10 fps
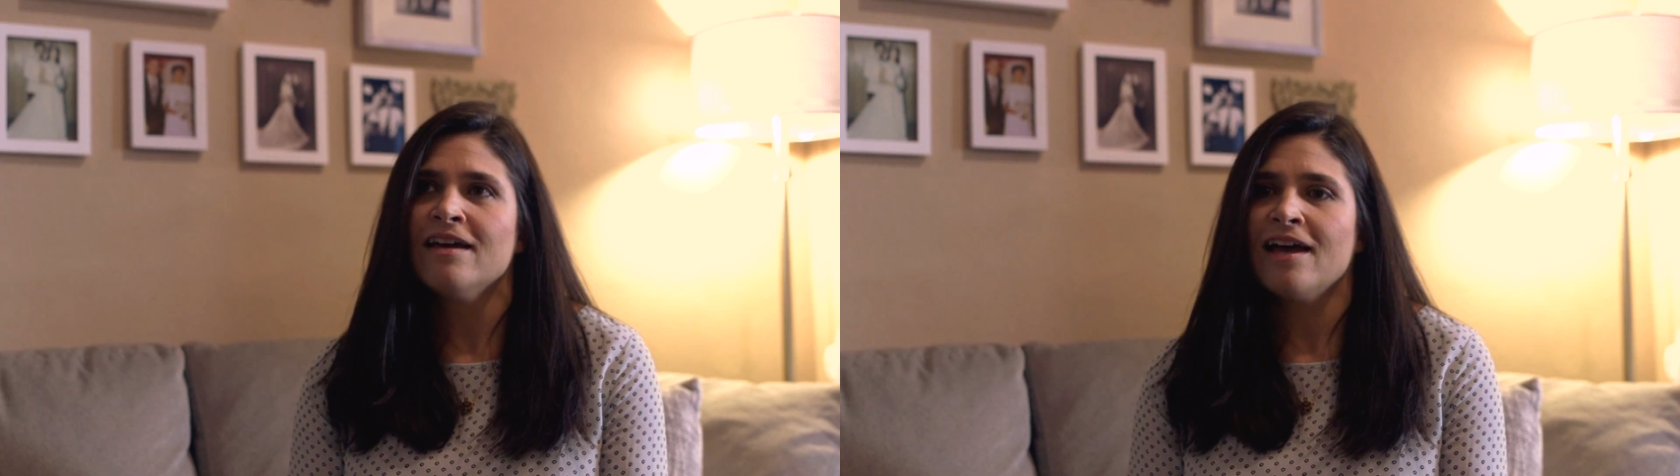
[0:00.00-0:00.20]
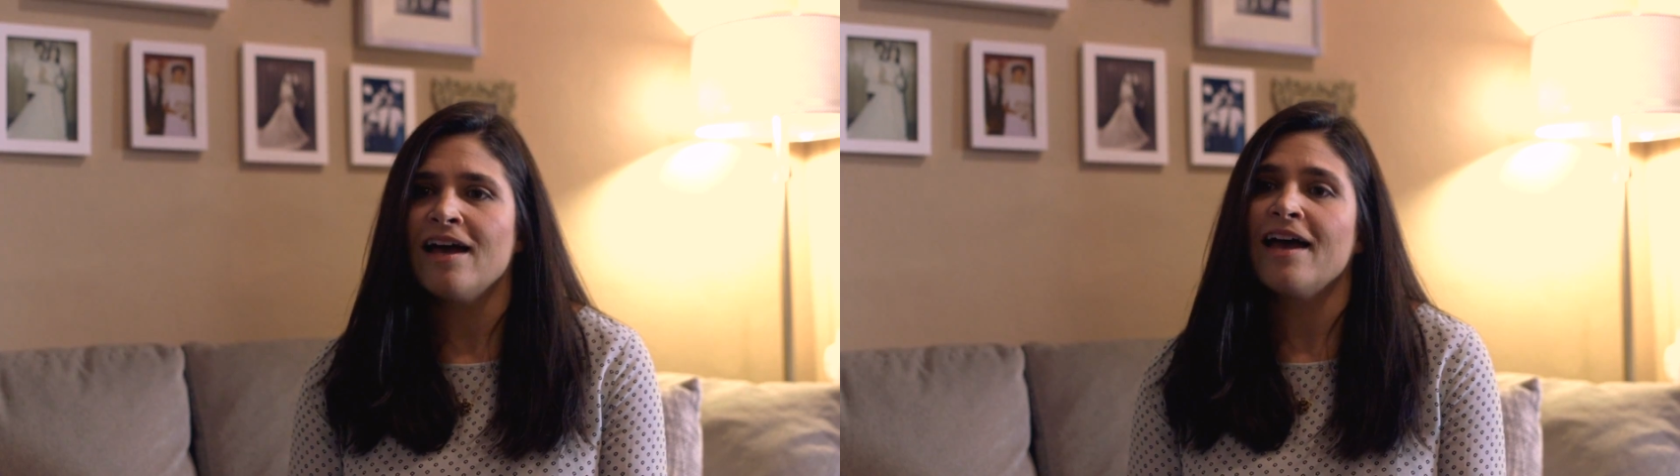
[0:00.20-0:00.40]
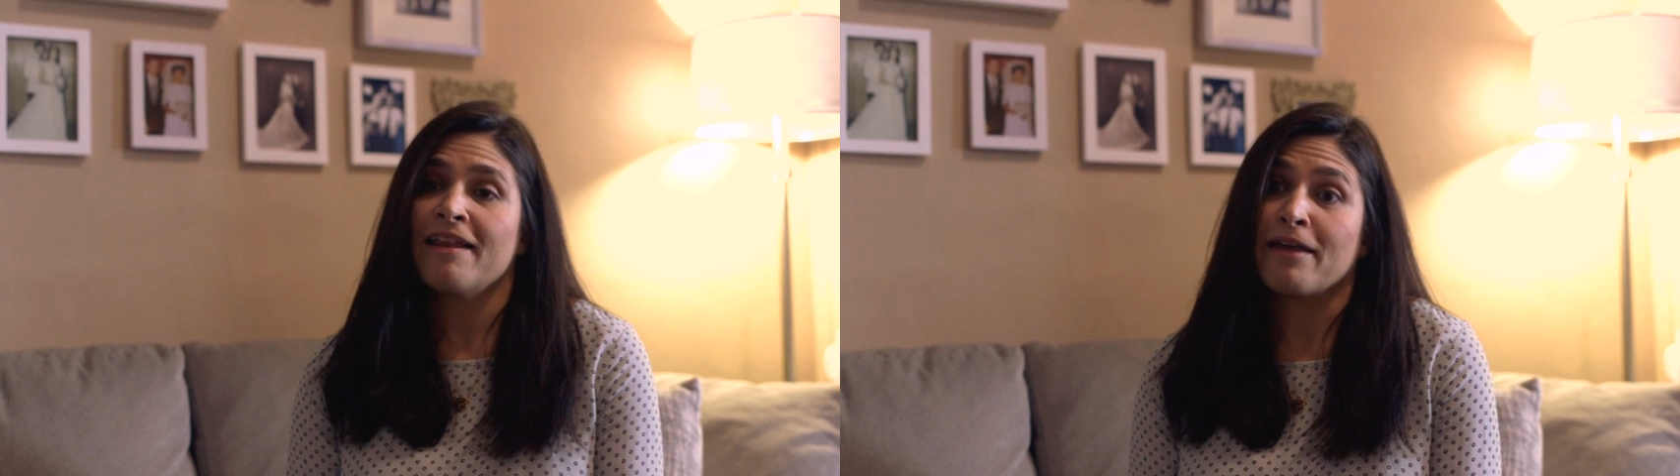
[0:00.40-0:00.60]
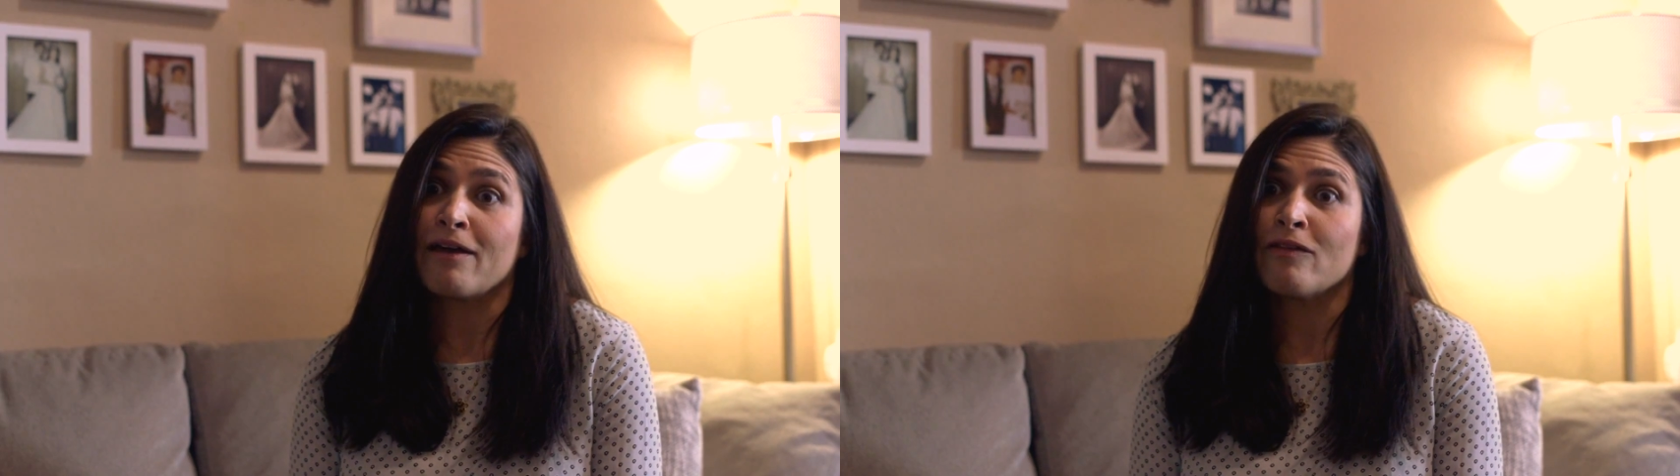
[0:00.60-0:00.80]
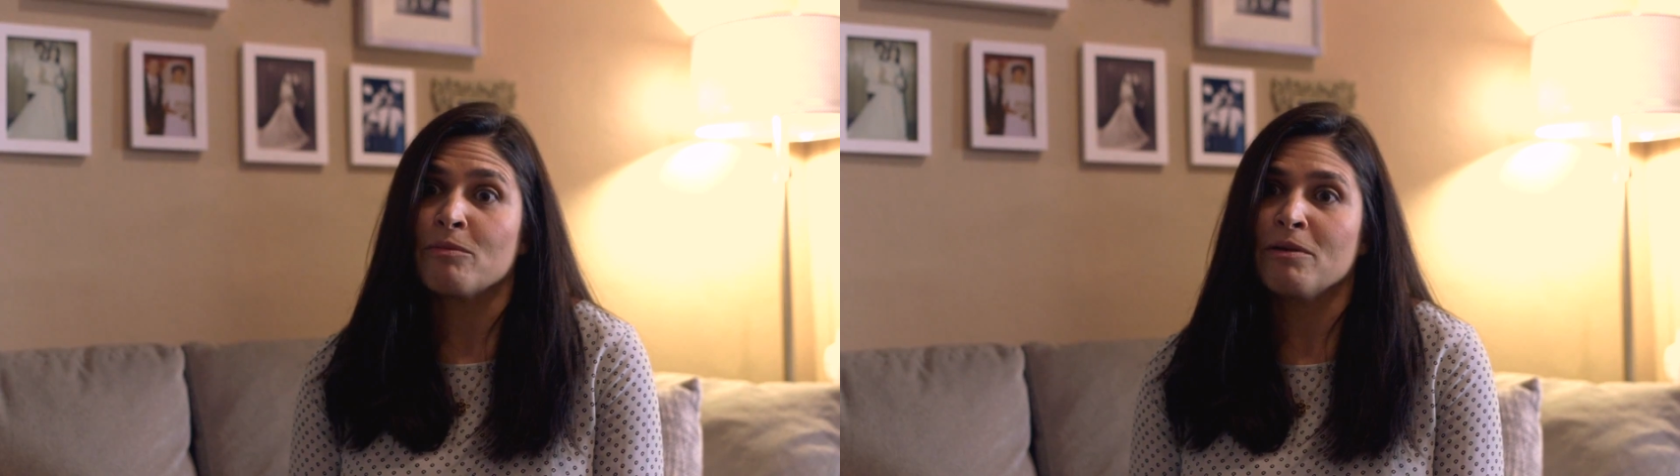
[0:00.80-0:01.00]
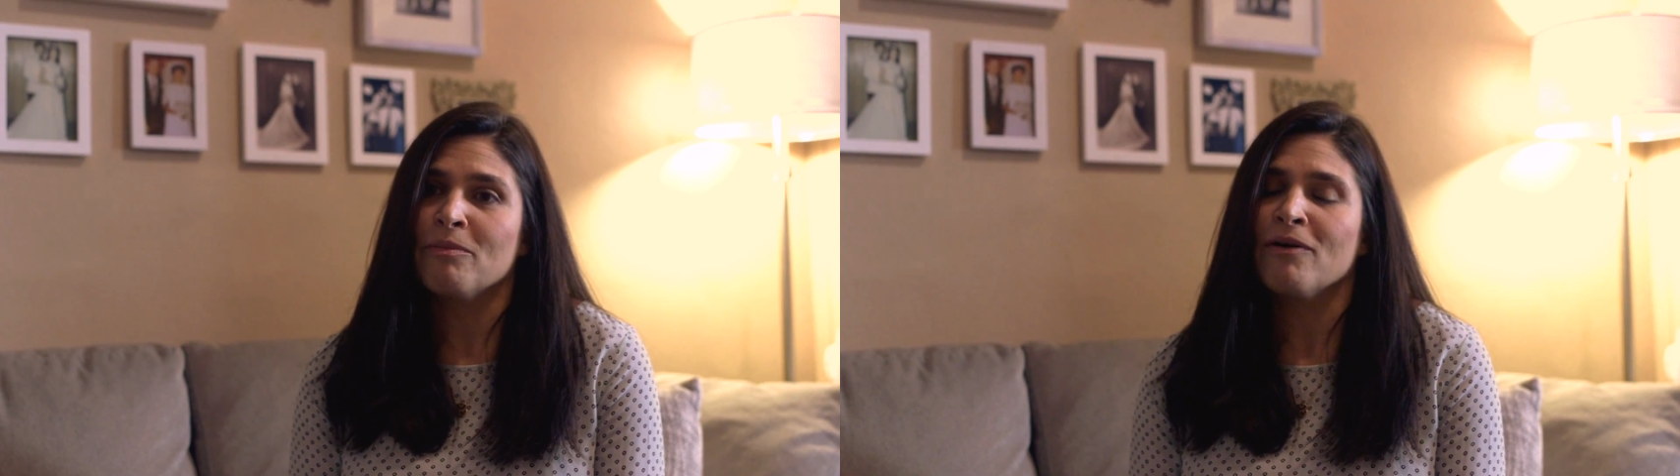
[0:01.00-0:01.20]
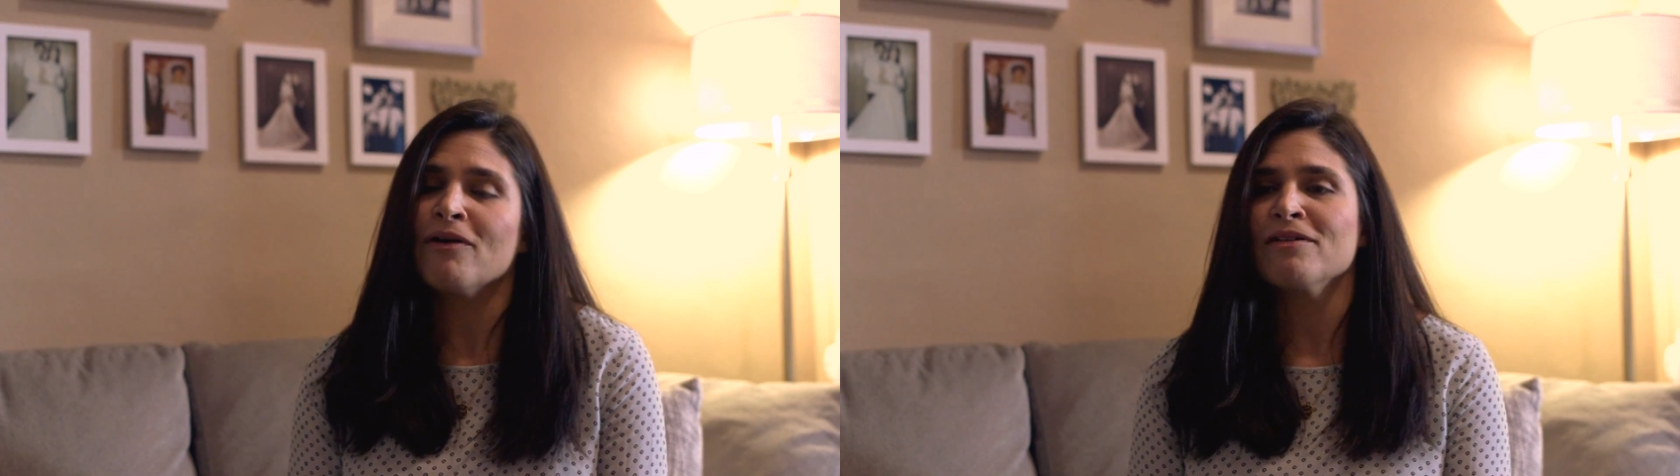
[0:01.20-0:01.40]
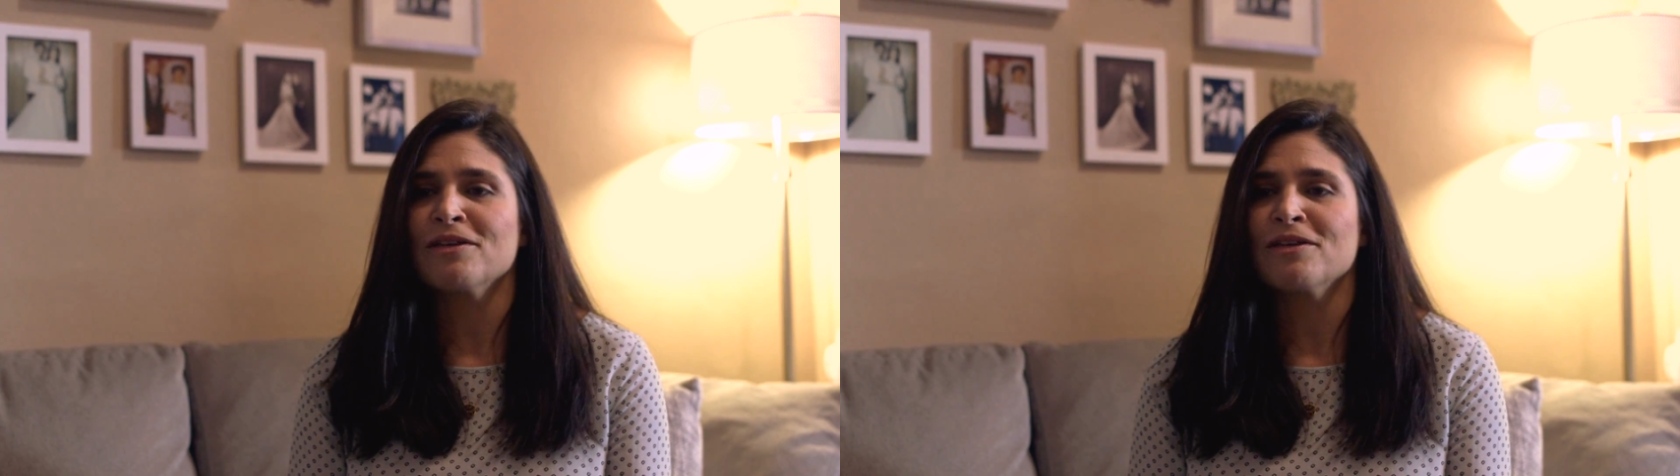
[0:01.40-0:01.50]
I think other people,